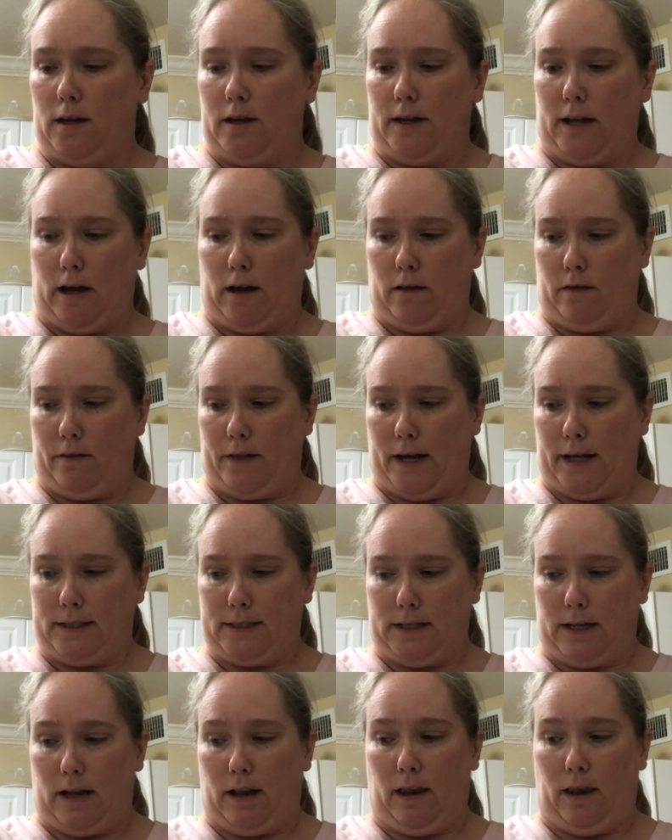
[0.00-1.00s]
Now
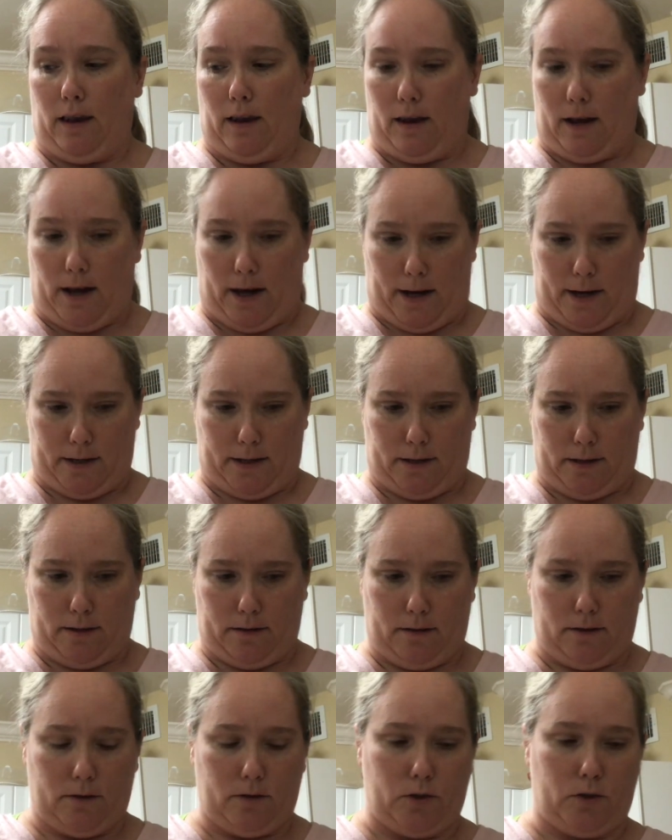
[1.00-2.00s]
that's a lot,
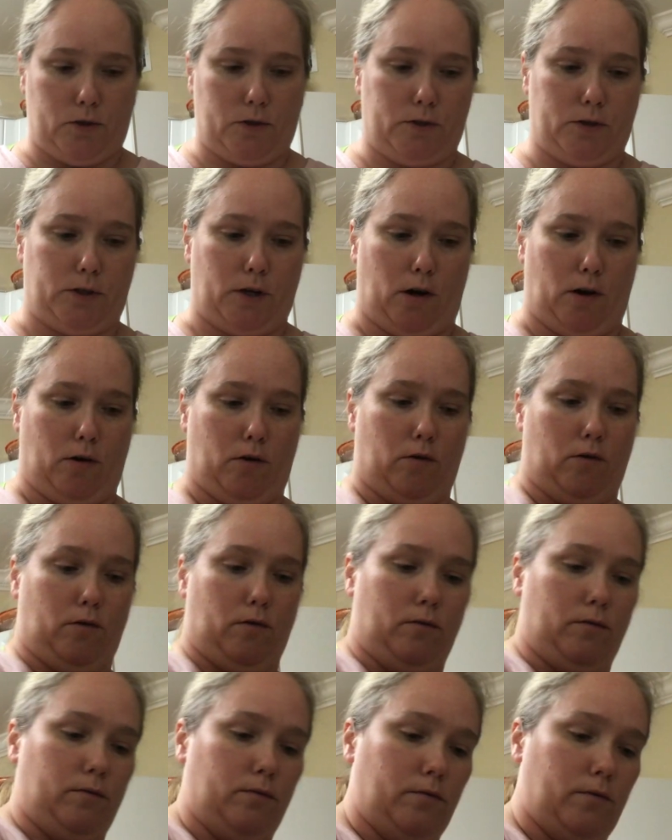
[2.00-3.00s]

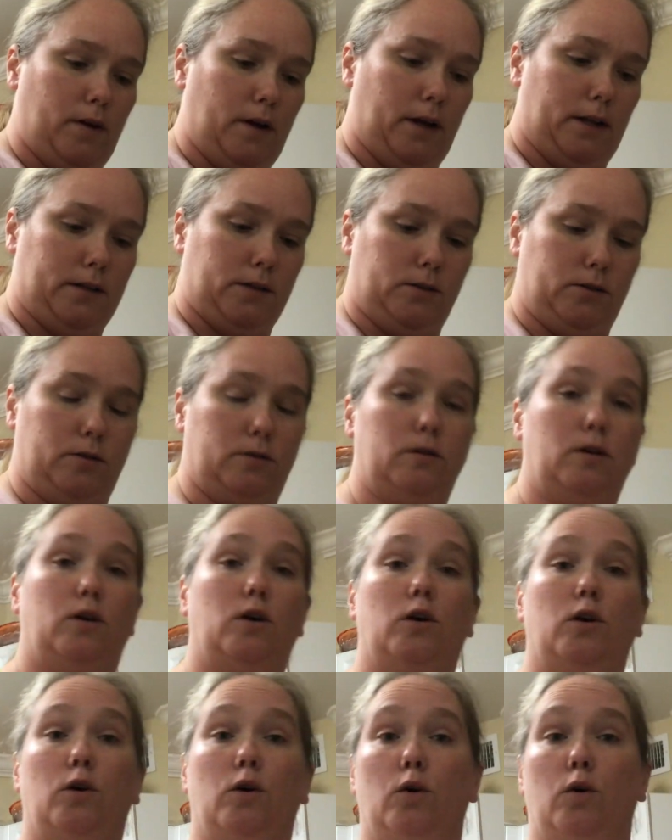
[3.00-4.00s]
so that's,
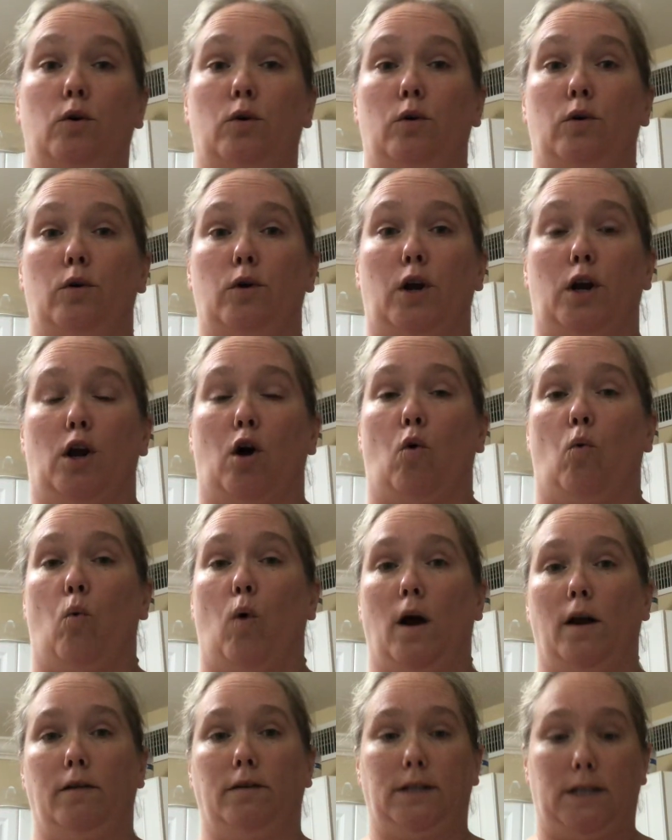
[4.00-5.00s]
you know,
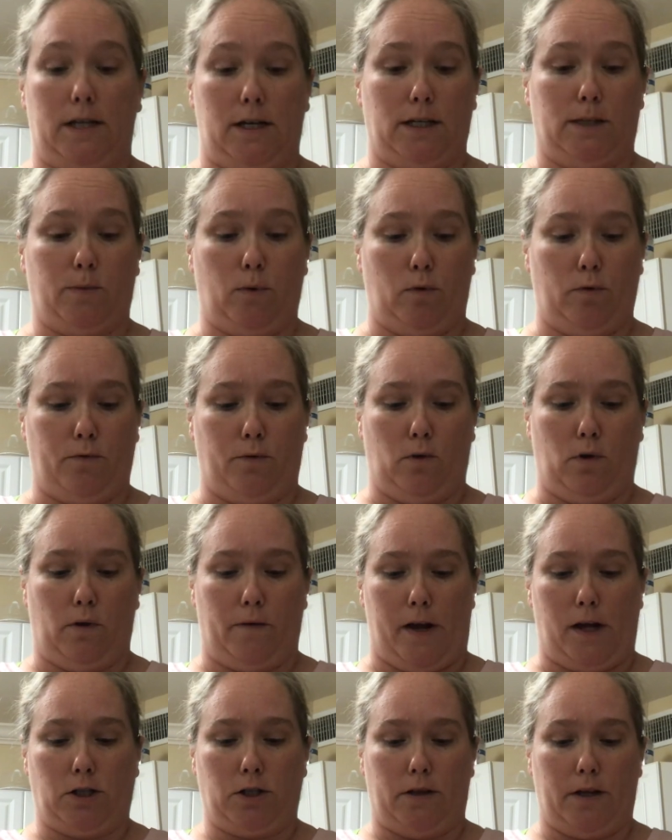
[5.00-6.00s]
1 teaspoonful
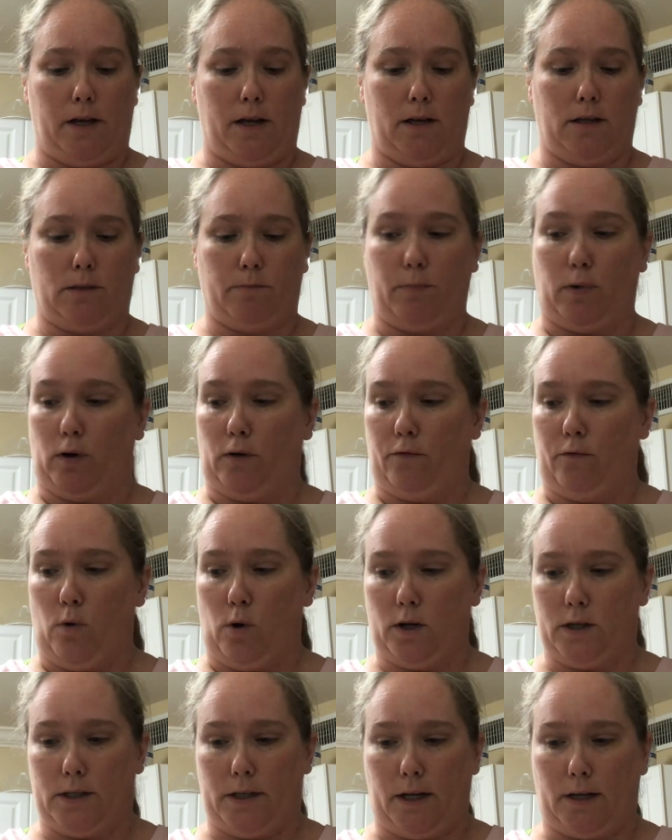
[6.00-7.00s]
of each of these per
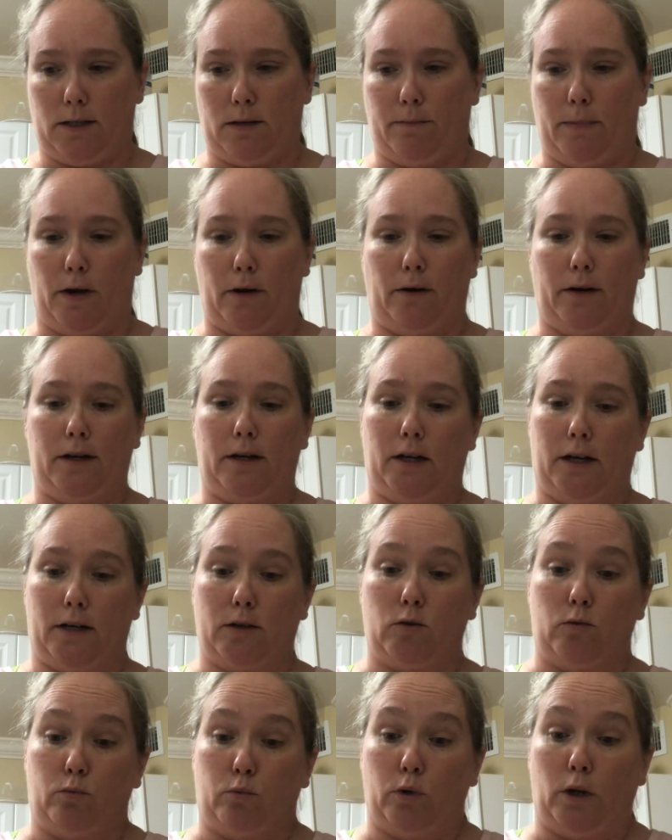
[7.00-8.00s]
4 sticks of butter
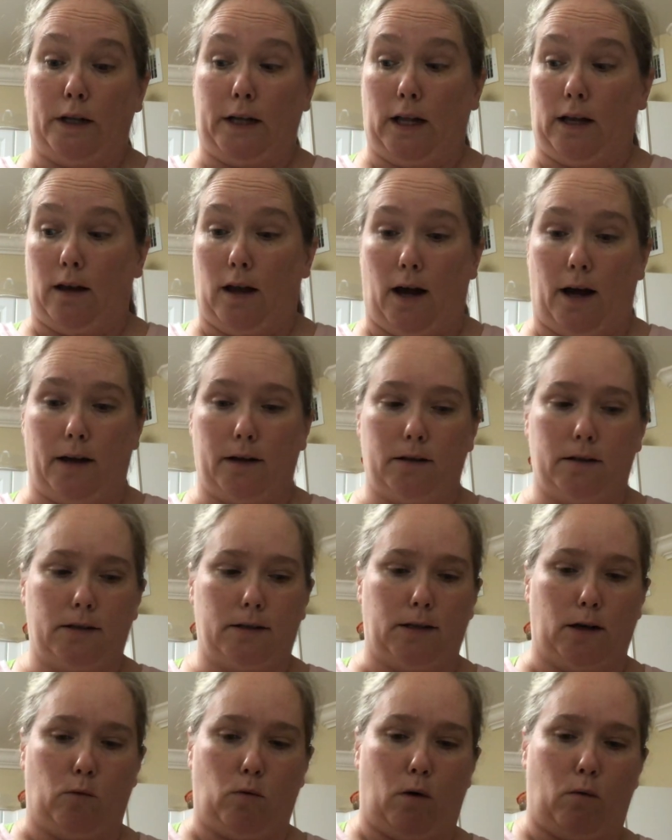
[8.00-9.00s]
is really a lot.
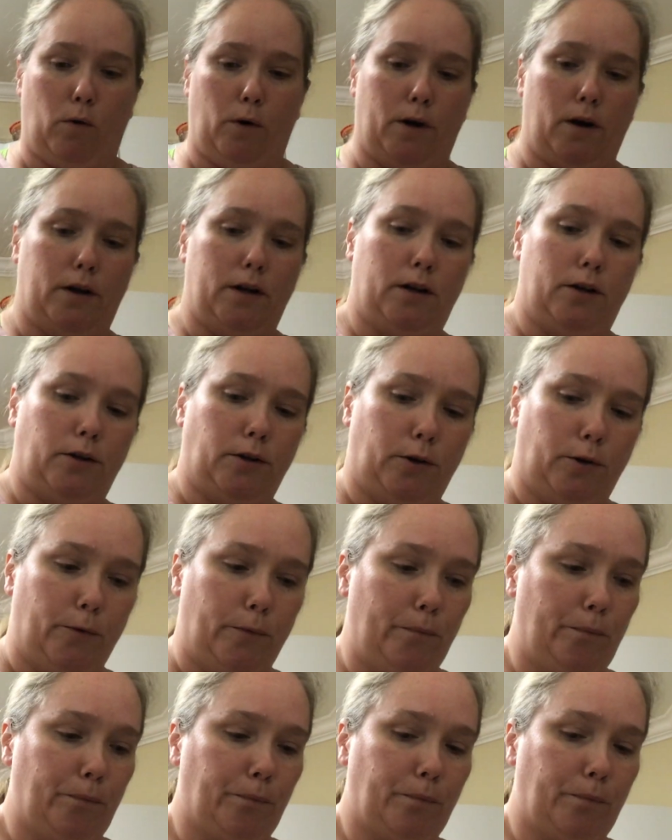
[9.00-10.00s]
So what we're going to do